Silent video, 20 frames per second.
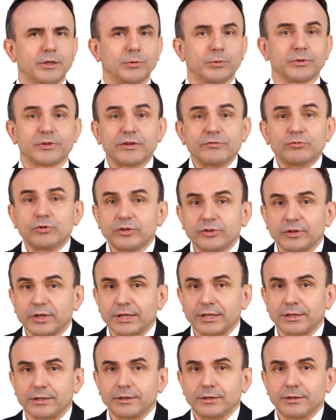with
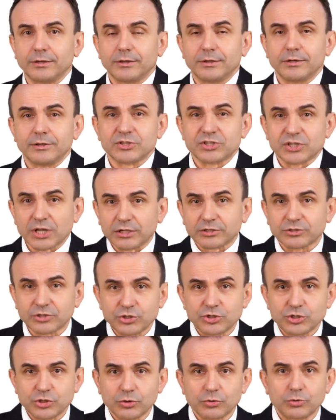everything, cell
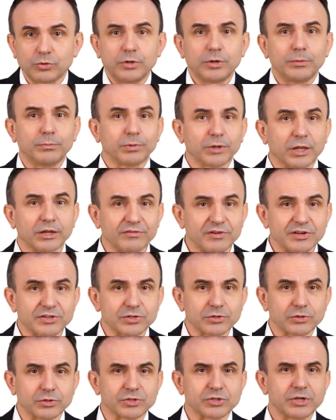tissue, blood
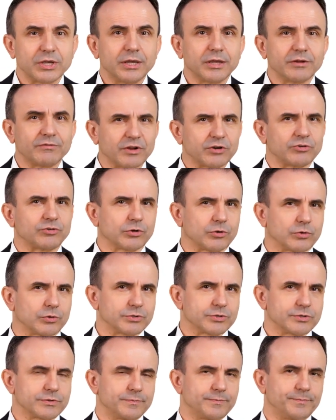vessels, and
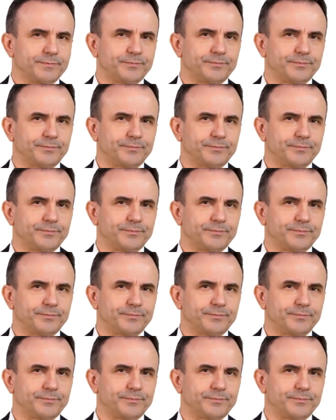ventricles.